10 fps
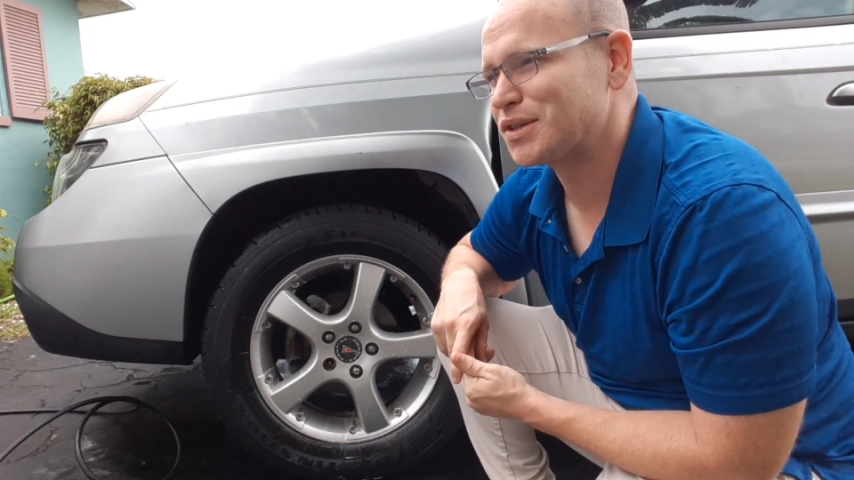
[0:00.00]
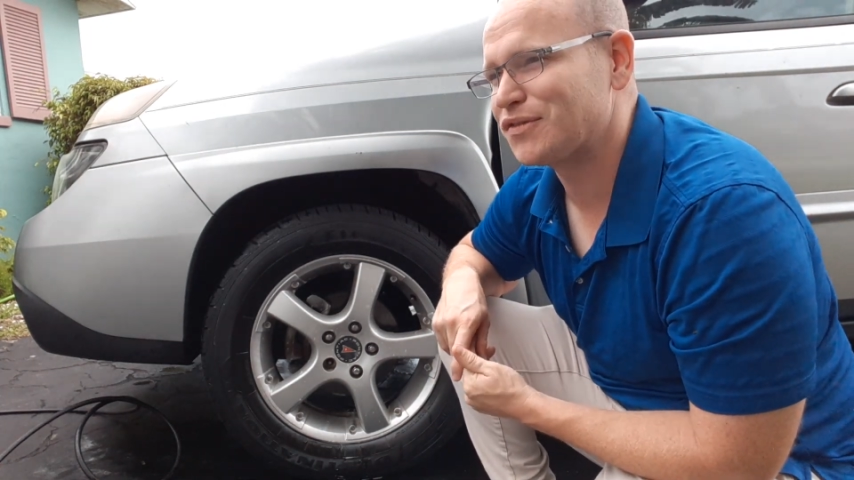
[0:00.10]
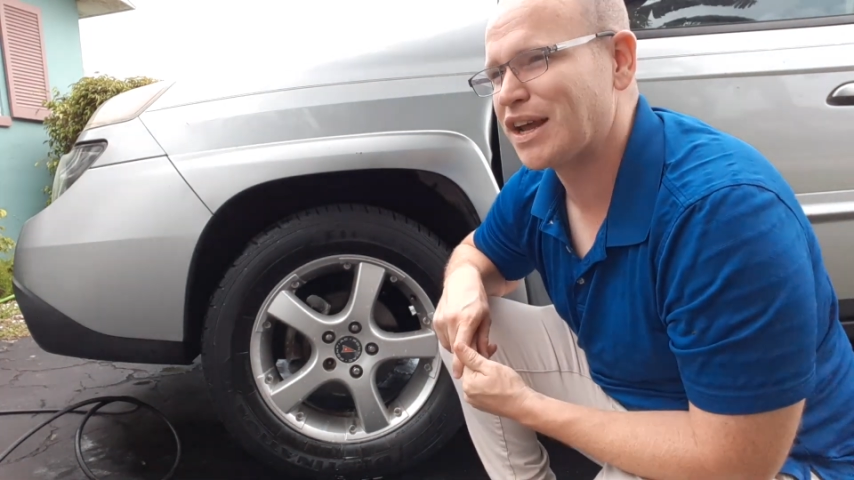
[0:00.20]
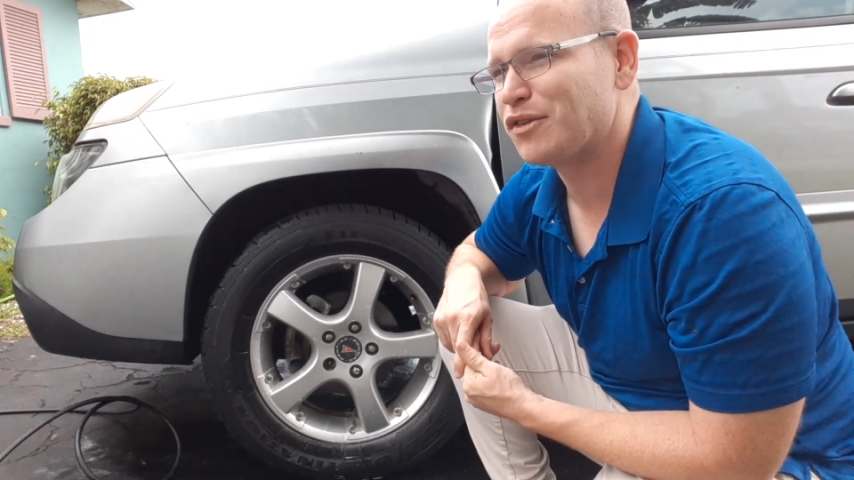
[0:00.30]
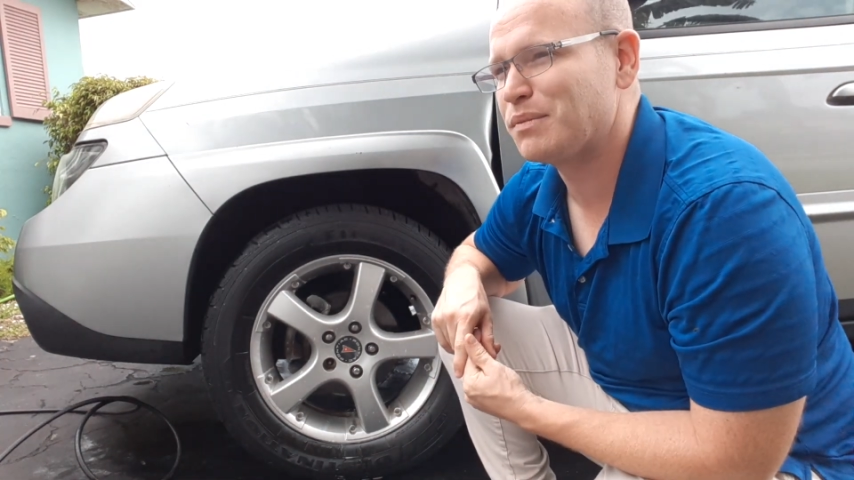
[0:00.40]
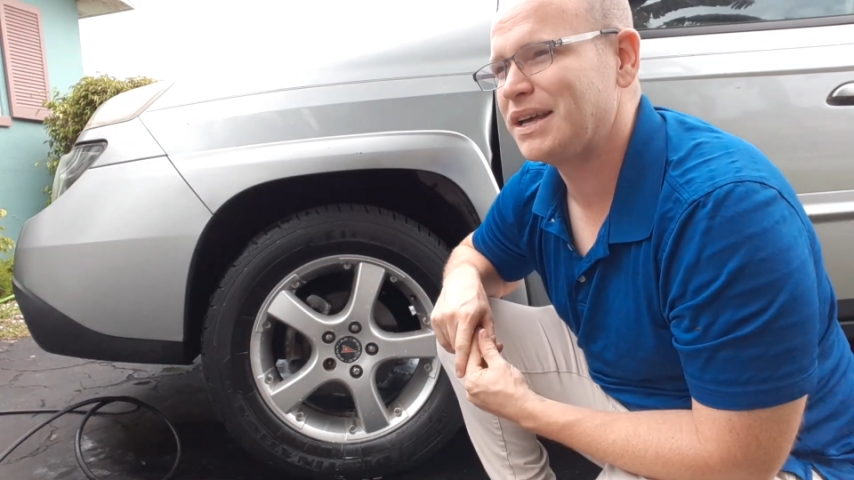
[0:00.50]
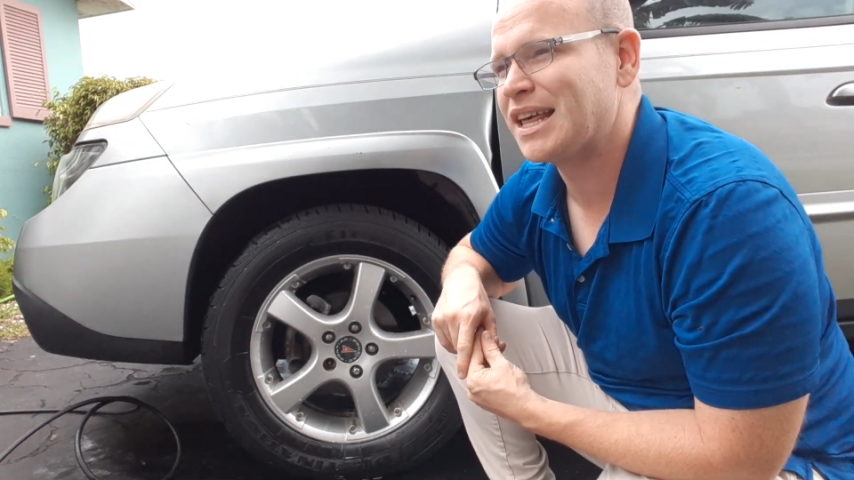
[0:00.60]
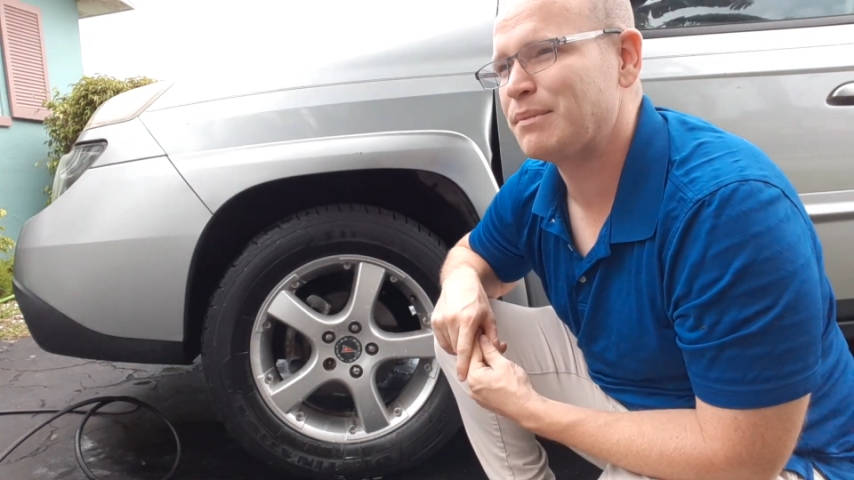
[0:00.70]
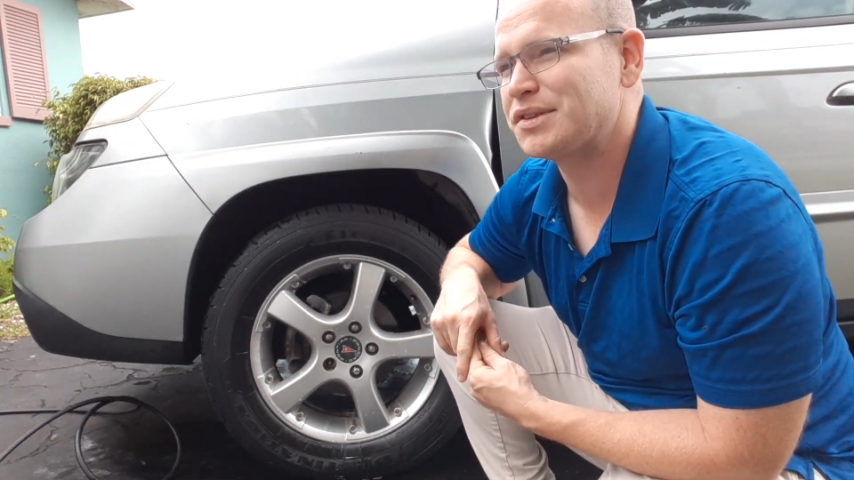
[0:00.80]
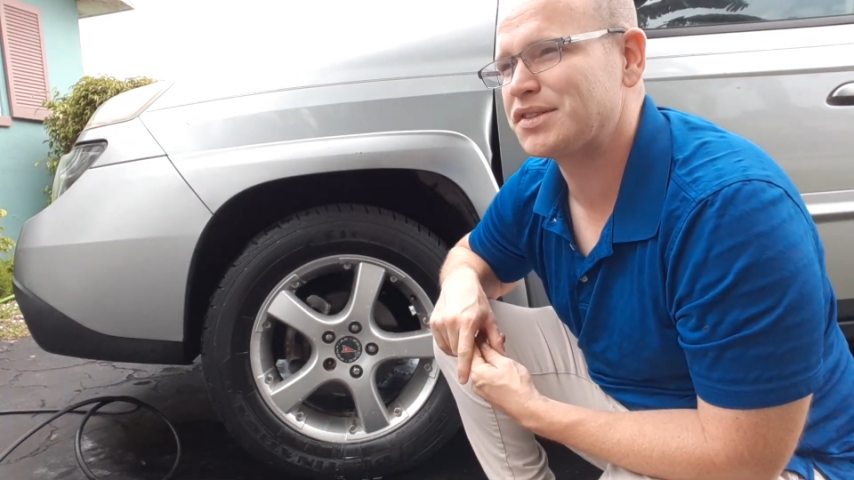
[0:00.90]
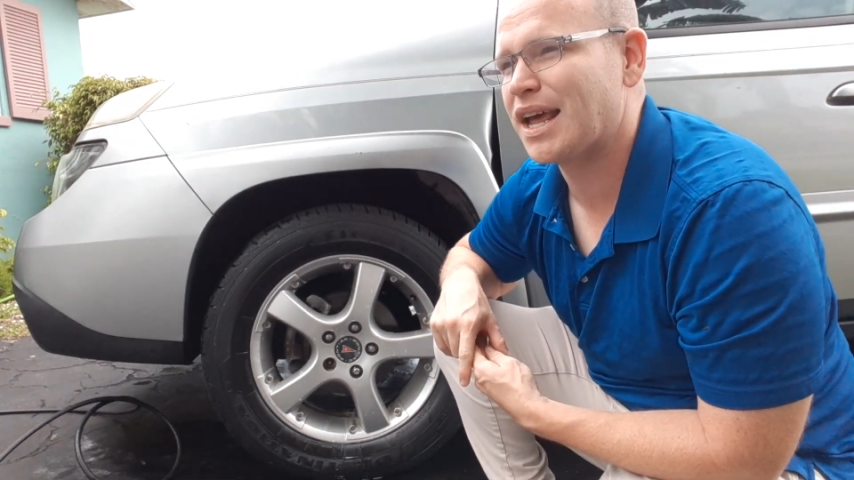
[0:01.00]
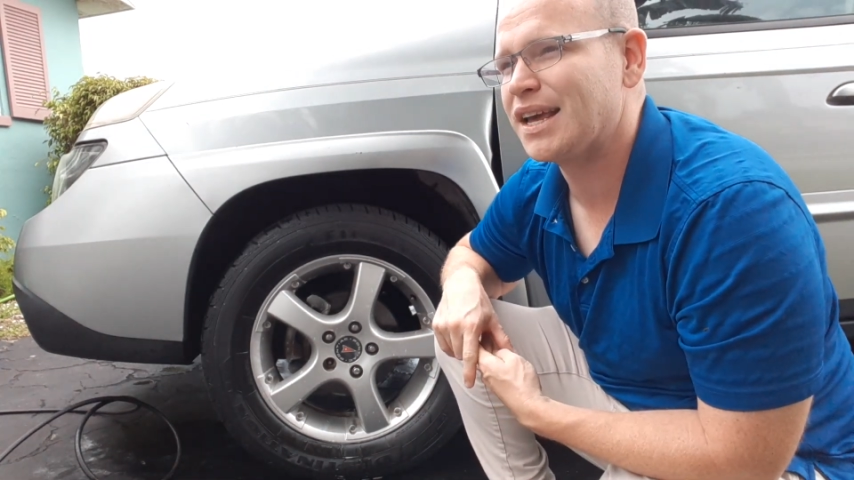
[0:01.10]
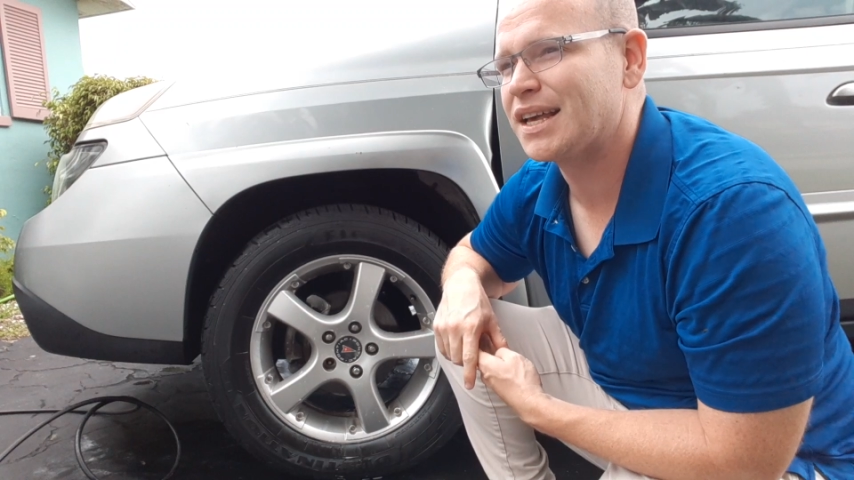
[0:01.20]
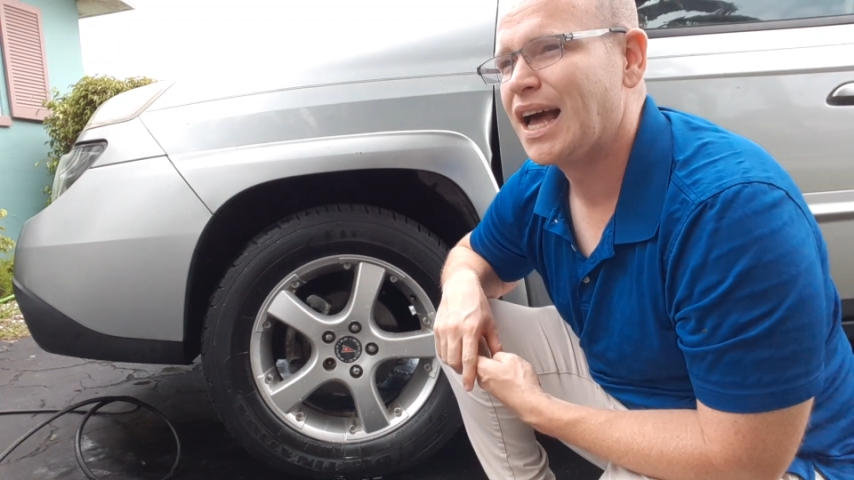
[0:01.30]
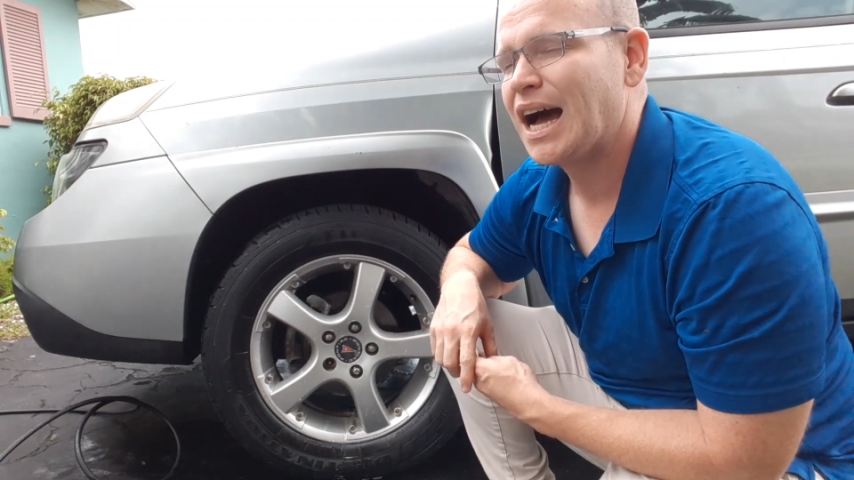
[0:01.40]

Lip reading: I've never made that mistake.